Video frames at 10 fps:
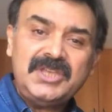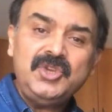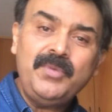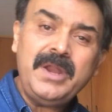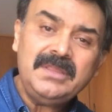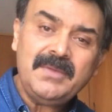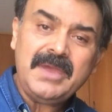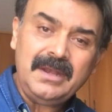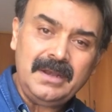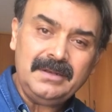As you bring them
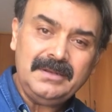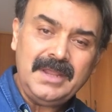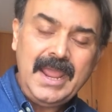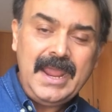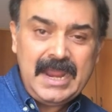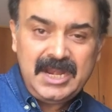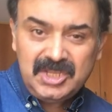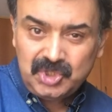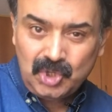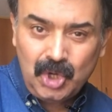in, it
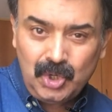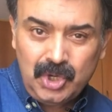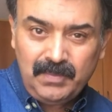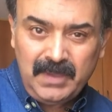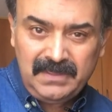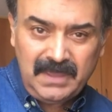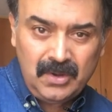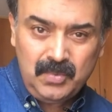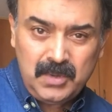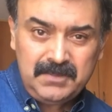is not going to be the
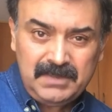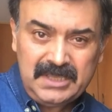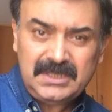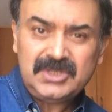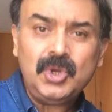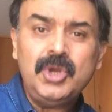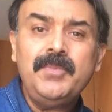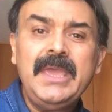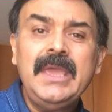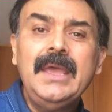old workplace. It's going to
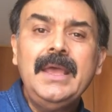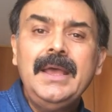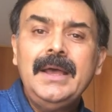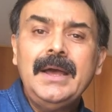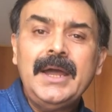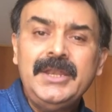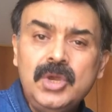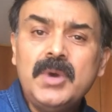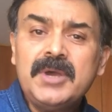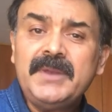be a
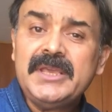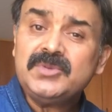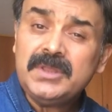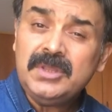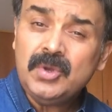new workplace with